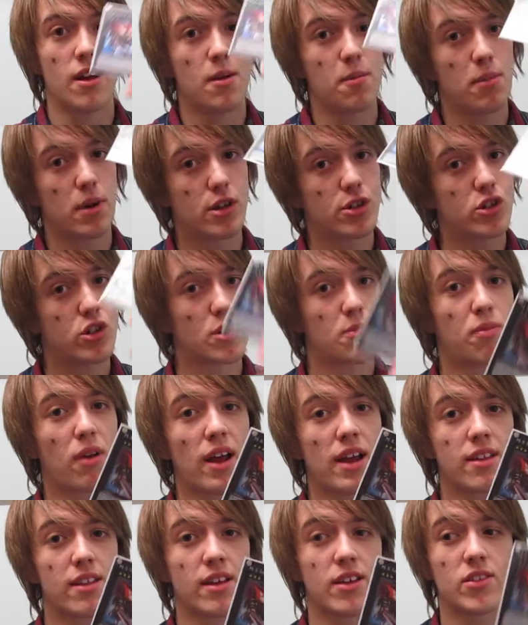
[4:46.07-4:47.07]
Because you can
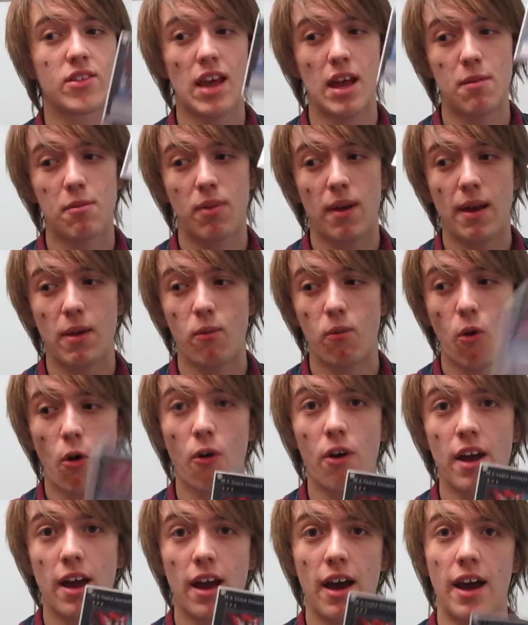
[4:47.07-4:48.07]
play this and play
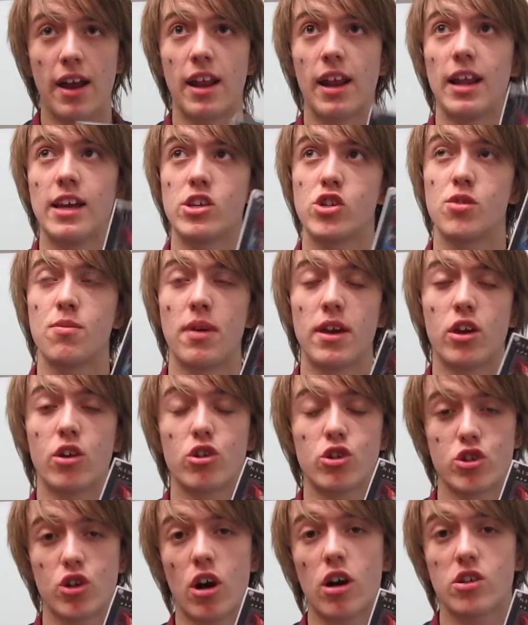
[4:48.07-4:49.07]
Warrior, and it lets you make
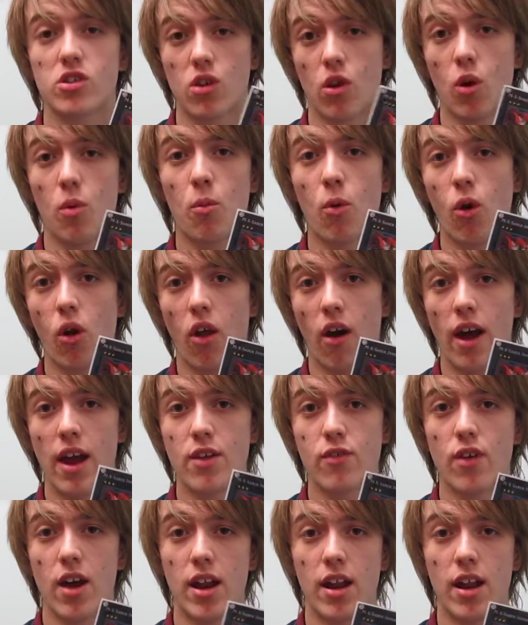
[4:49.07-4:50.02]
your Sharks a lot more live,